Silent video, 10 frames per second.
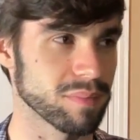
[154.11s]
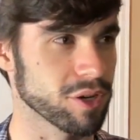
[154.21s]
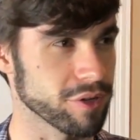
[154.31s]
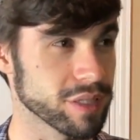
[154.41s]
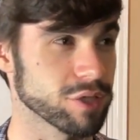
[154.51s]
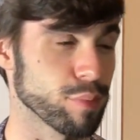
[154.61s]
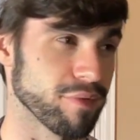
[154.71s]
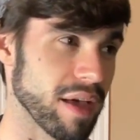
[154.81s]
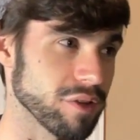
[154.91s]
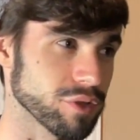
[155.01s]
curses or
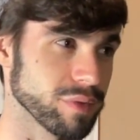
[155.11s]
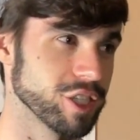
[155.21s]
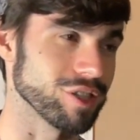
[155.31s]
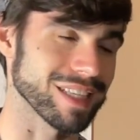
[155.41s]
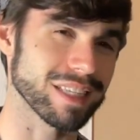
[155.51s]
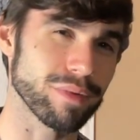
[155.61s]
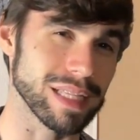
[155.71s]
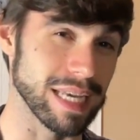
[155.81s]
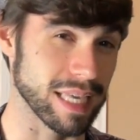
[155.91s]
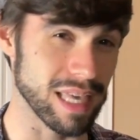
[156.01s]
befouls a region, that's not
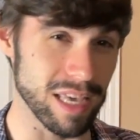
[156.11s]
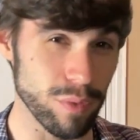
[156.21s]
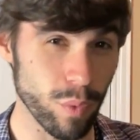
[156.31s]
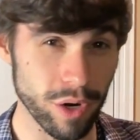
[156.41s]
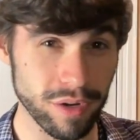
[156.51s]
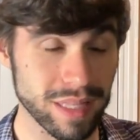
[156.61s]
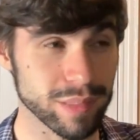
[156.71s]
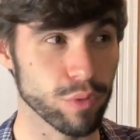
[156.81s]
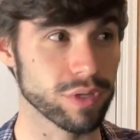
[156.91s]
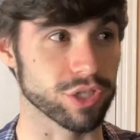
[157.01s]
really a keyword,
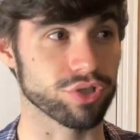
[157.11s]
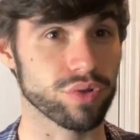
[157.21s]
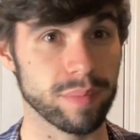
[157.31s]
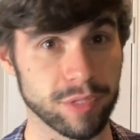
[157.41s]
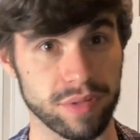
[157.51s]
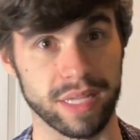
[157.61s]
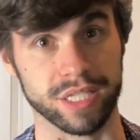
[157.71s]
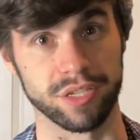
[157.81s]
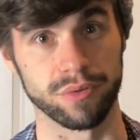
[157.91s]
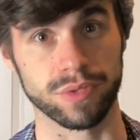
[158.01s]
that's more a descriptor
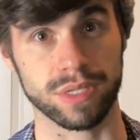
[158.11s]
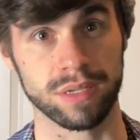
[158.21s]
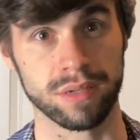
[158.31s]
that's used